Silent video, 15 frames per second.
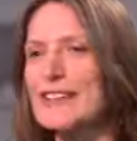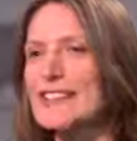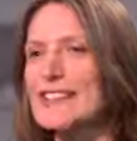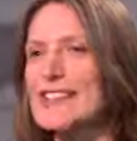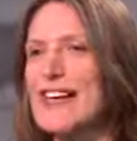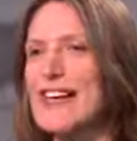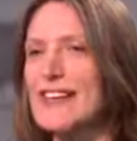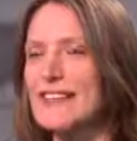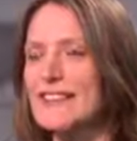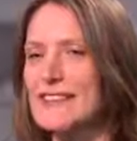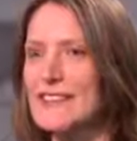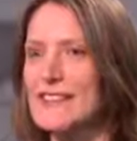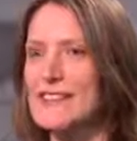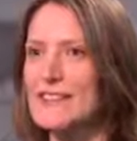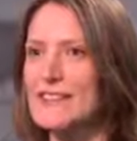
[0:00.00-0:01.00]
into that
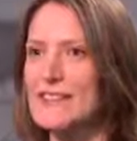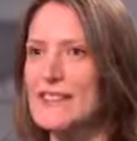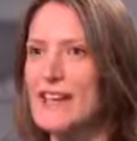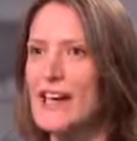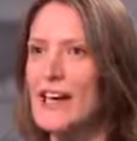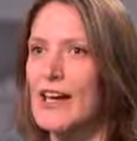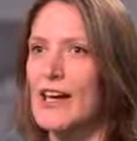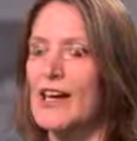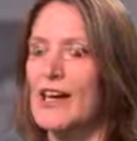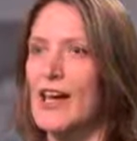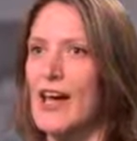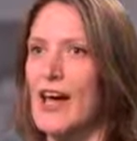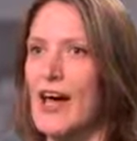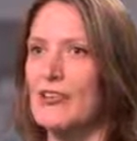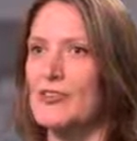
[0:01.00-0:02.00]
is
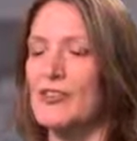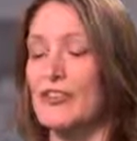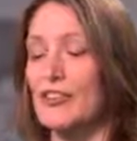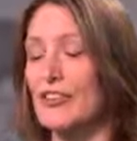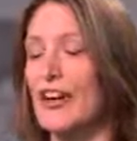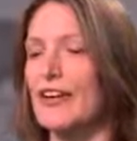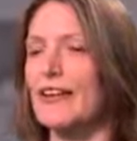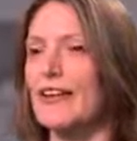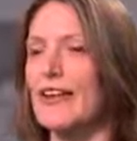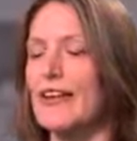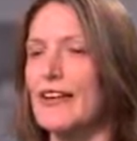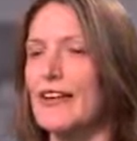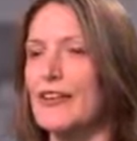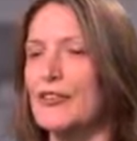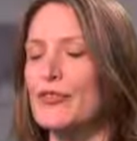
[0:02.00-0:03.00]
just trying to
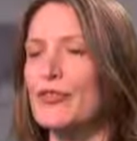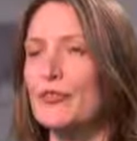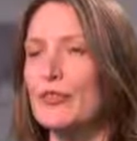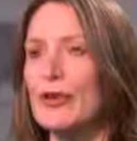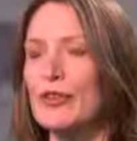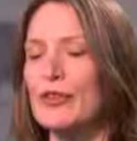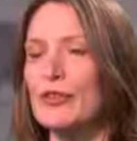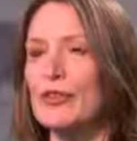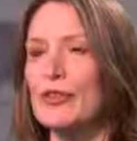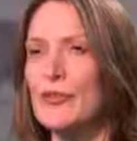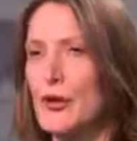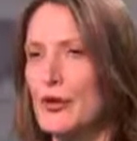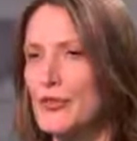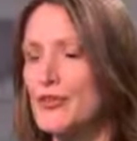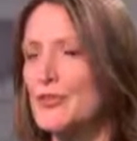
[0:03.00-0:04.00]
get as familiar as
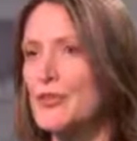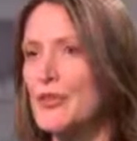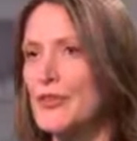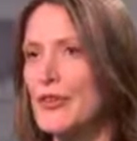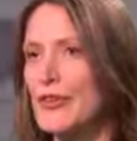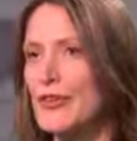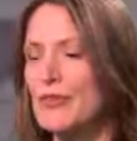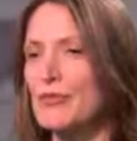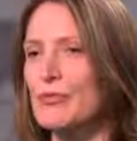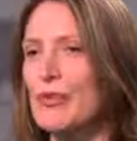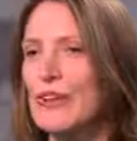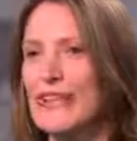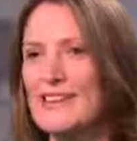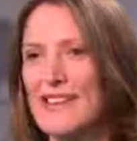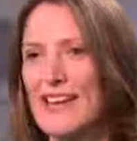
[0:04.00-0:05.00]
possible with
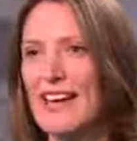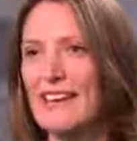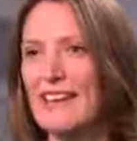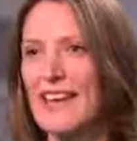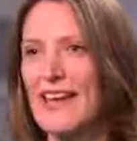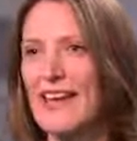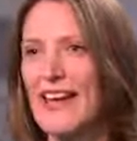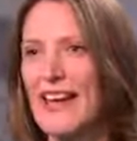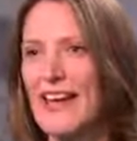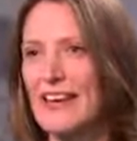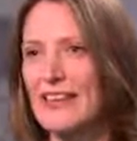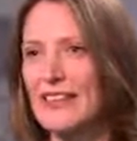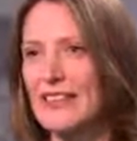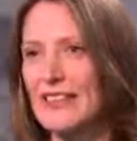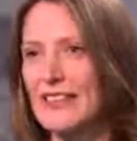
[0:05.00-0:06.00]
what is out there.
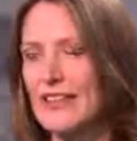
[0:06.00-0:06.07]
And